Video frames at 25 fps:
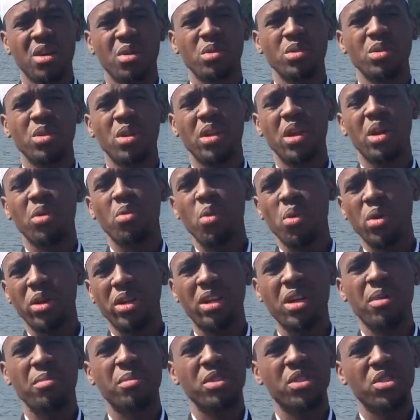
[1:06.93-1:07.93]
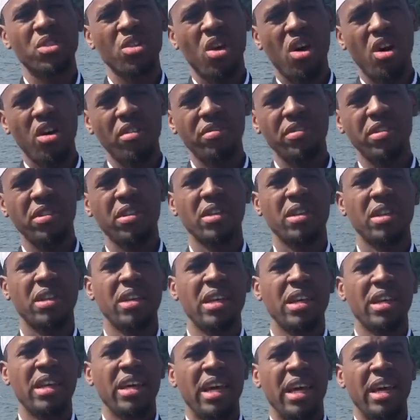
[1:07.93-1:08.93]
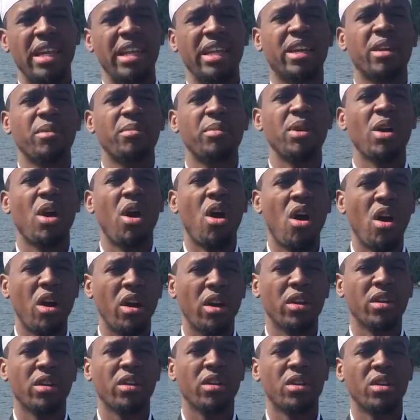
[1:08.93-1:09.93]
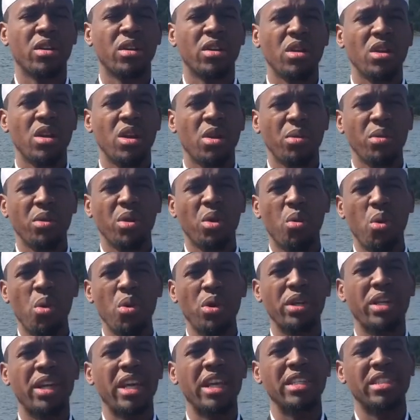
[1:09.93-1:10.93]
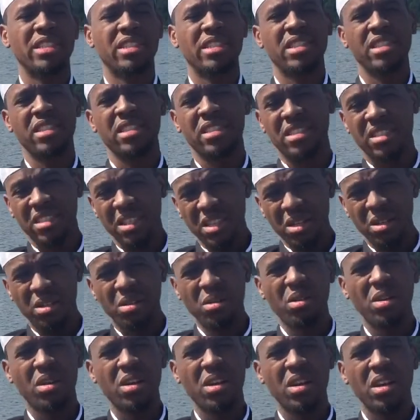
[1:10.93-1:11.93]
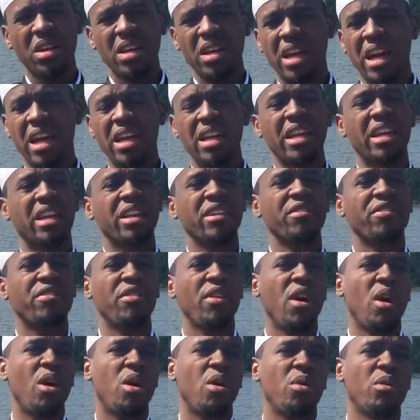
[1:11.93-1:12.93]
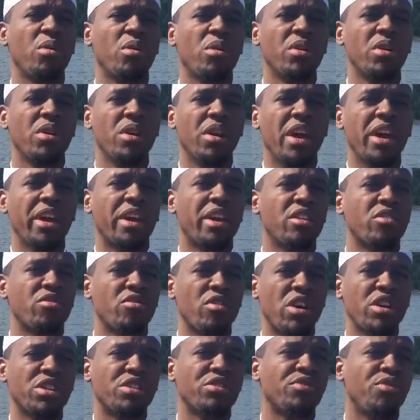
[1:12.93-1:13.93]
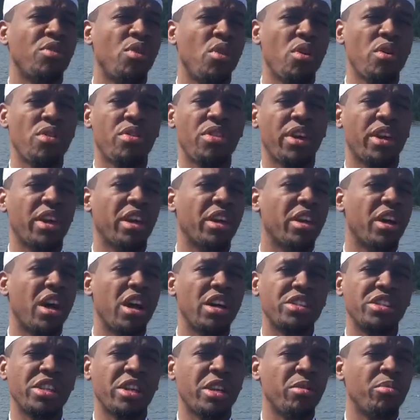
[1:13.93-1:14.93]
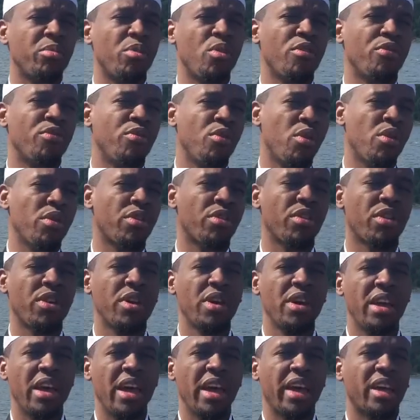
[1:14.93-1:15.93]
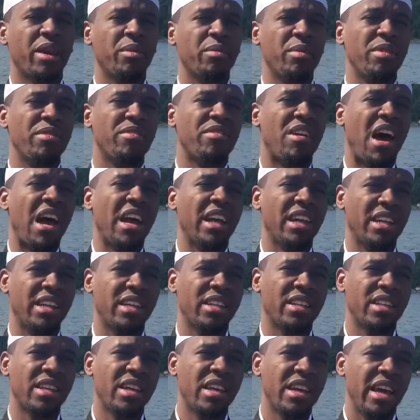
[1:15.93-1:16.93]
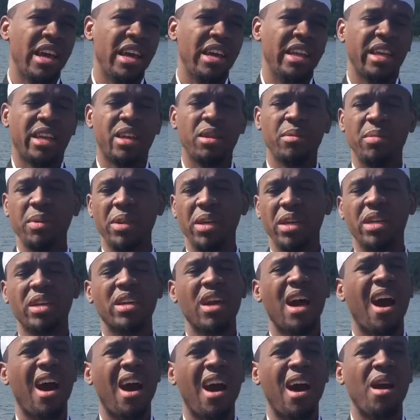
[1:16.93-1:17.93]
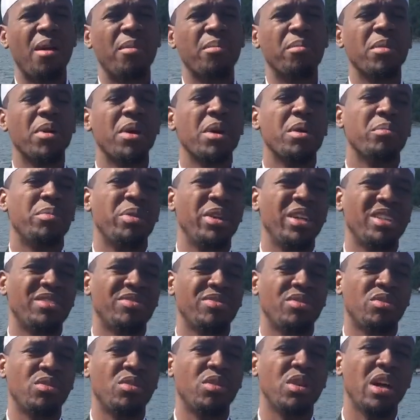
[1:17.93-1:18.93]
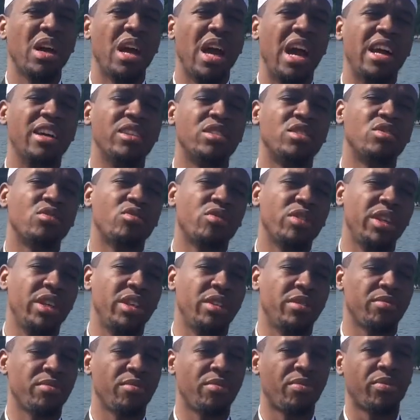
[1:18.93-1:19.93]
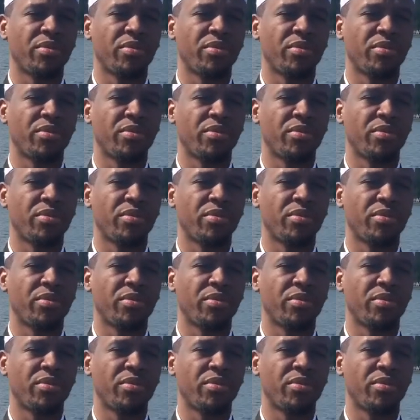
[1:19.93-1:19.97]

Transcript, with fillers: We know that water can be soft and it can be hard. We know water can sit still and it can flow. It can rush forth, it can gush, it can pour forth. It can be violent and it can be calm, peaceful, and serene.